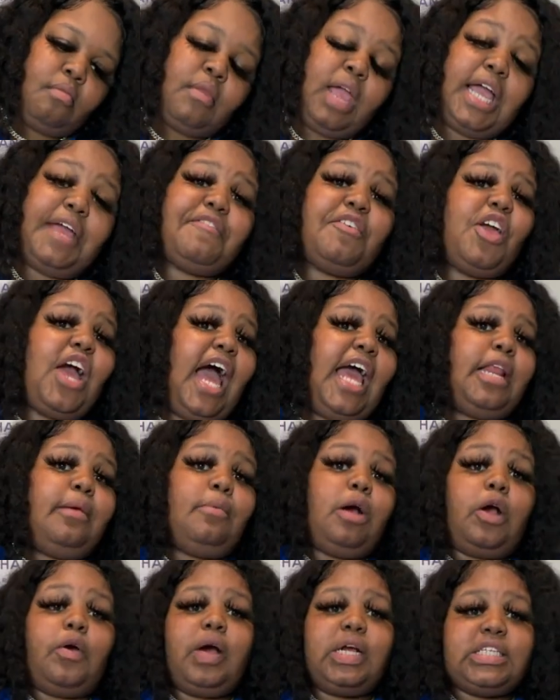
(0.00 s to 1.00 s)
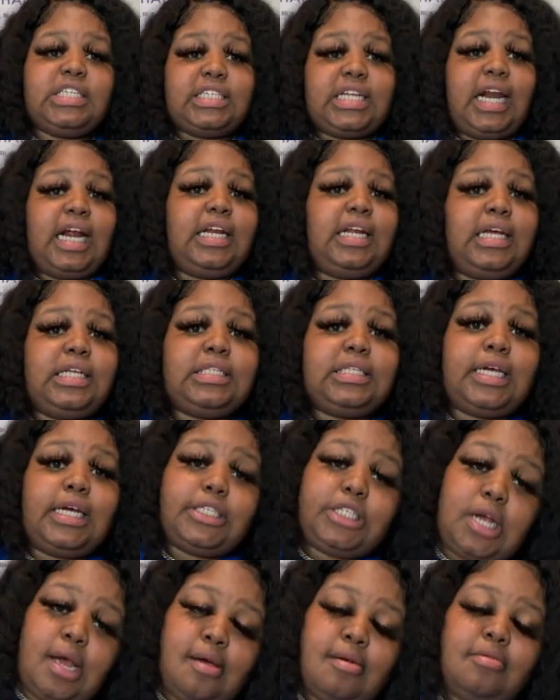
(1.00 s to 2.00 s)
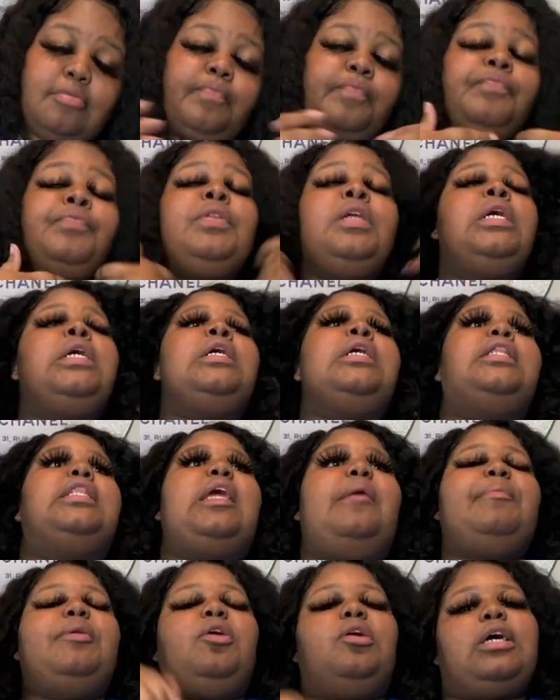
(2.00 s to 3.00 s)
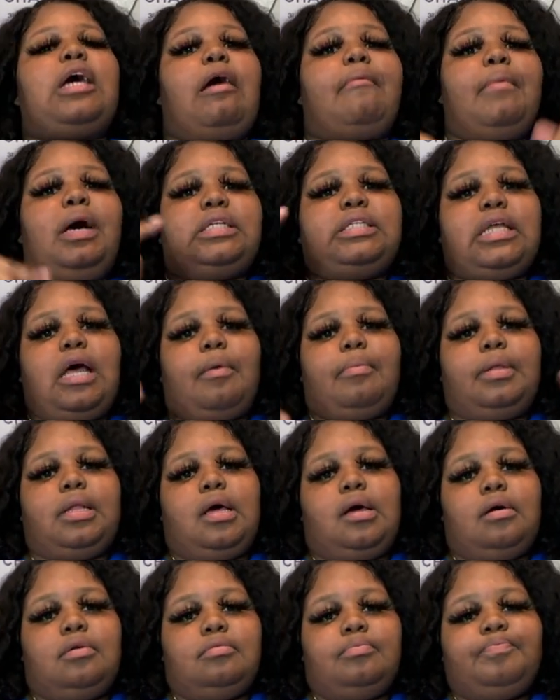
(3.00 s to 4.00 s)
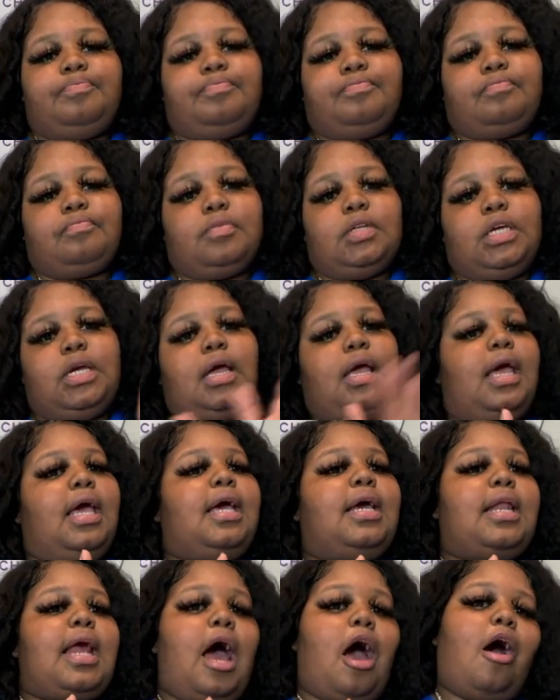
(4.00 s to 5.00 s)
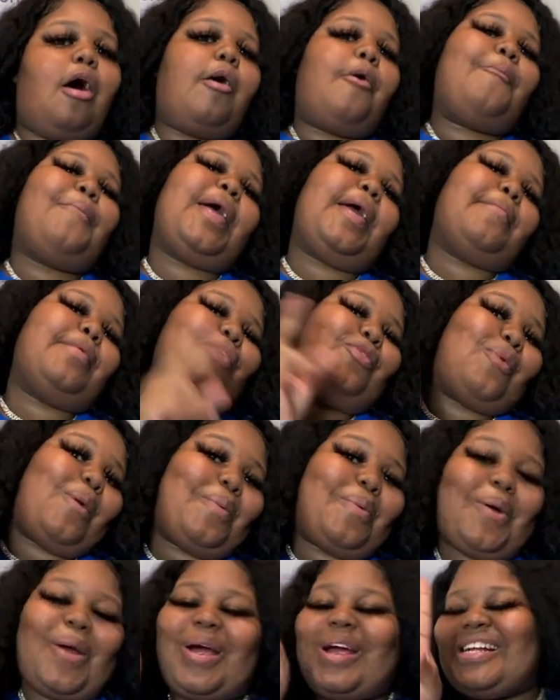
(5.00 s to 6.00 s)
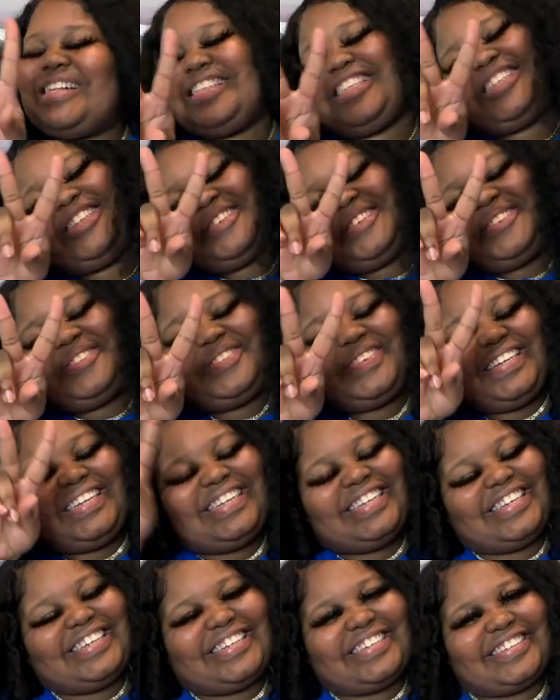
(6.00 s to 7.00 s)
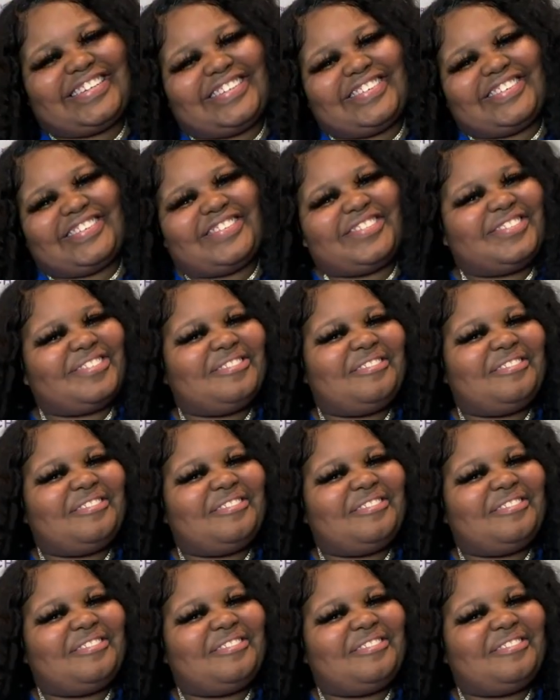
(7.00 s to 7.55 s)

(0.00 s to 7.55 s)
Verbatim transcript: If you got any more questions that I didn't touch on, let me know in the comment box down below. And I'll maybe do a part two for you.